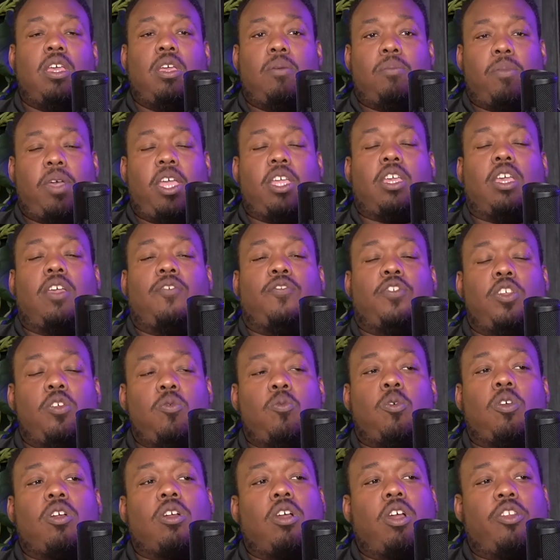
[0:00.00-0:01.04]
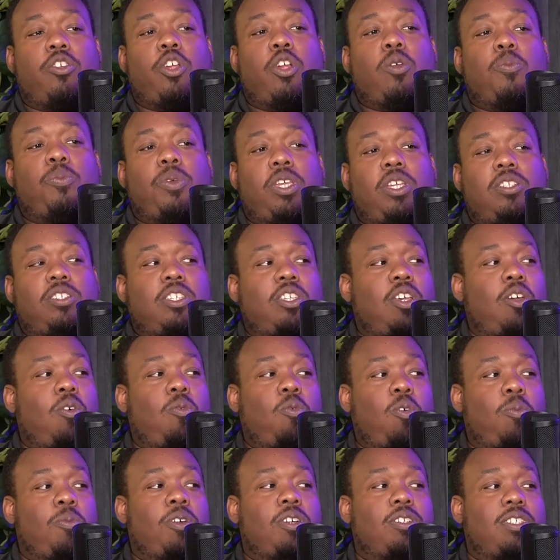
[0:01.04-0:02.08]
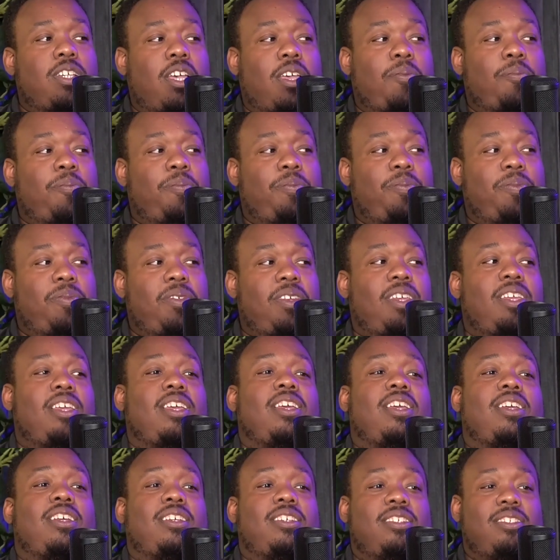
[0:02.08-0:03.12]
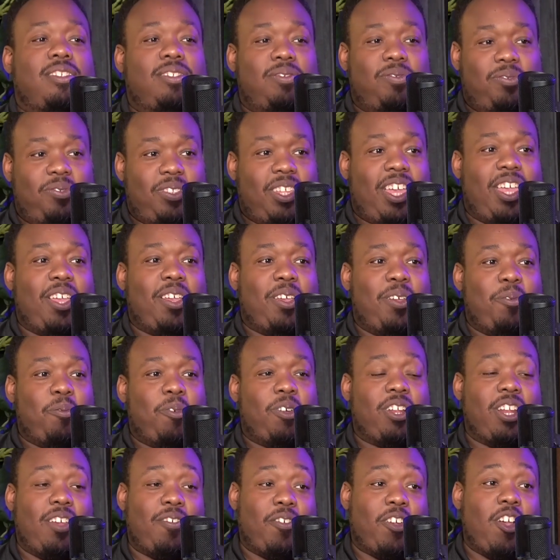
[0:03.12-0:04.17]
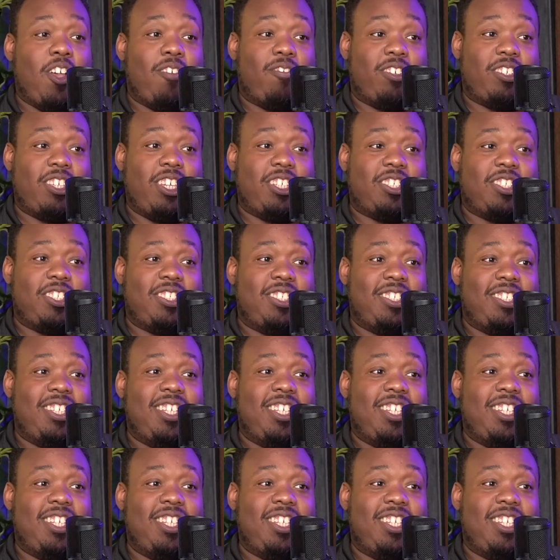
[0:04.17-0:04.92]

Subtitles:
Mike, if you work on your PTO one more time, we're going to have a conversation.